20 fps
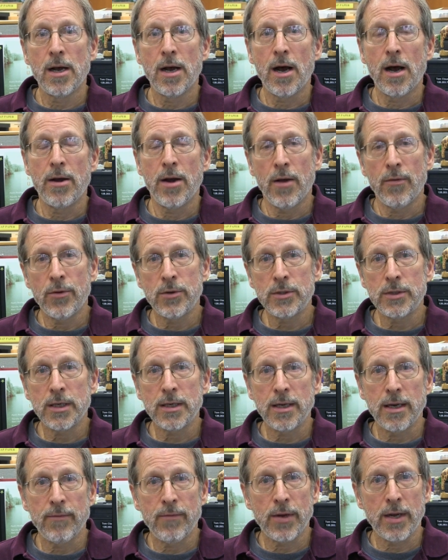Another
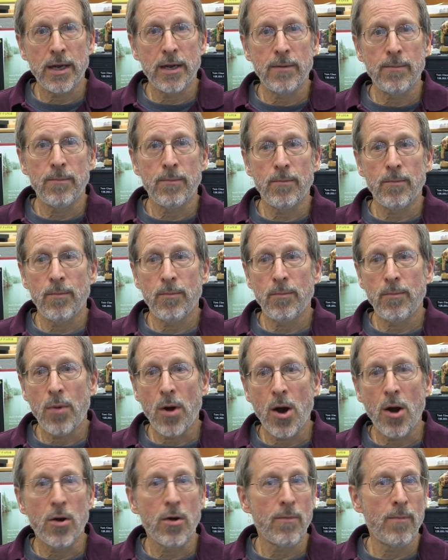significant
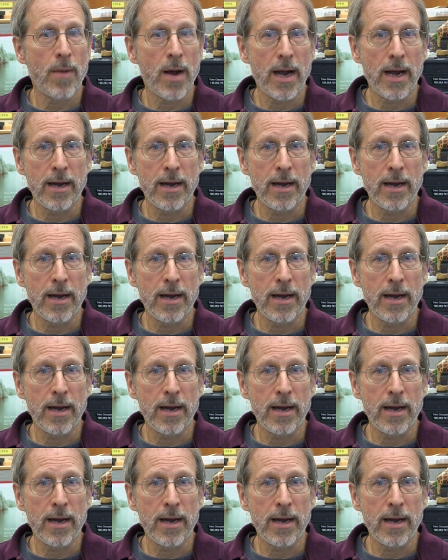part of my